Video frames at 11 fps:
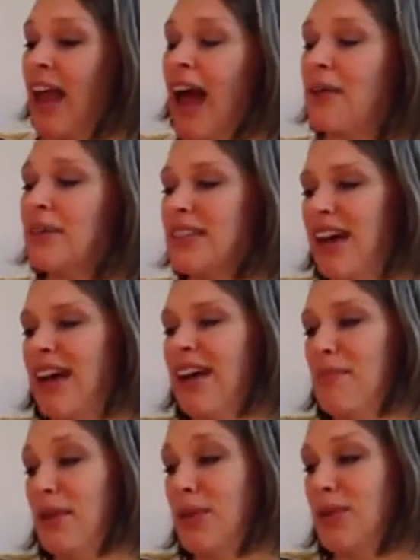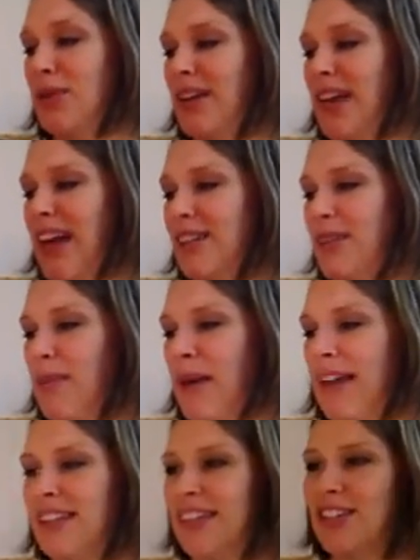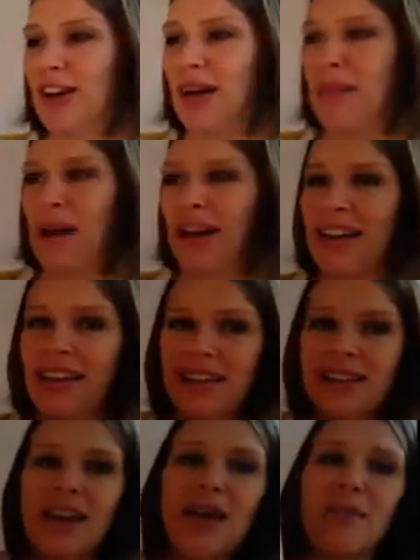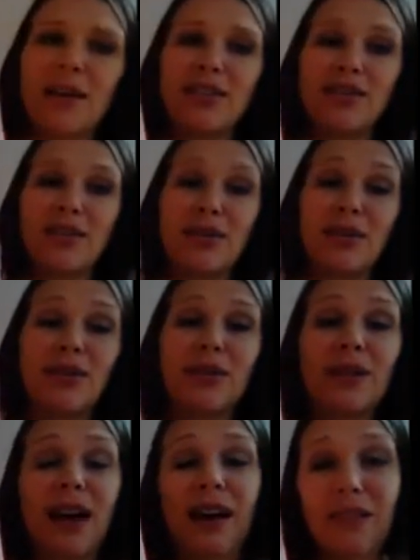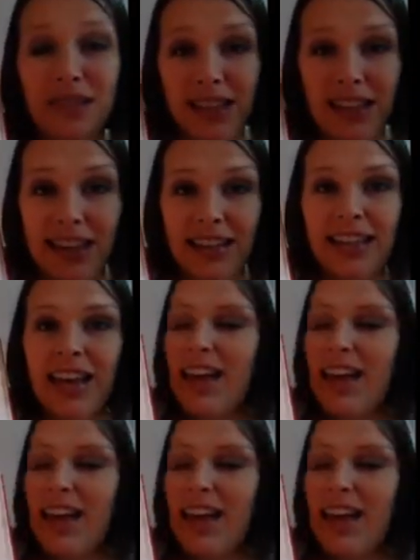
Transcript: I was a middle school and high school math teacher, and my kids my students would have loved this.